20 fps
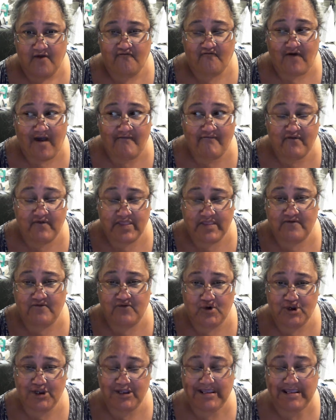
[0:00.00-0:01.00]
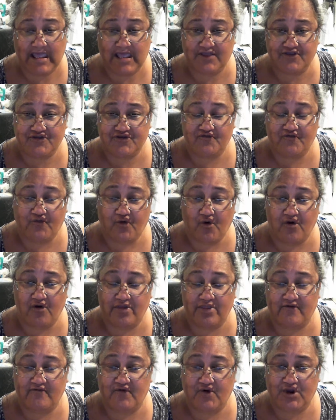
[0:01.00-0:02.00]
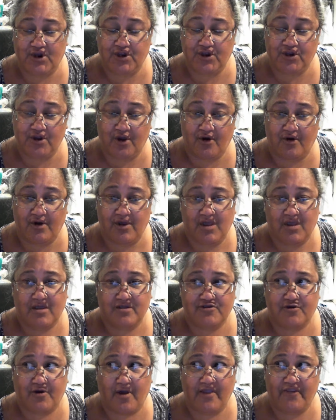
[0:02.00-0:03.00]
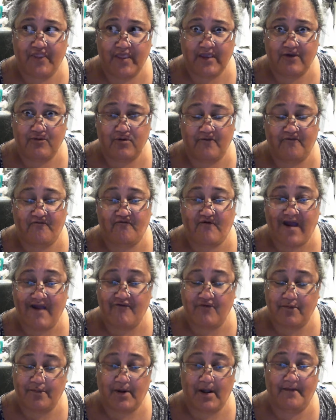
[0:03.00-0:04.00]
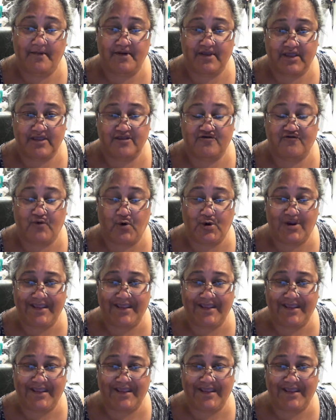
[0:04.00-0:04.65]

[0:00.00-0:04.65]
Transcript: 5 of them voted yes, and 4 of them voted no. So I think 5 Republicans voted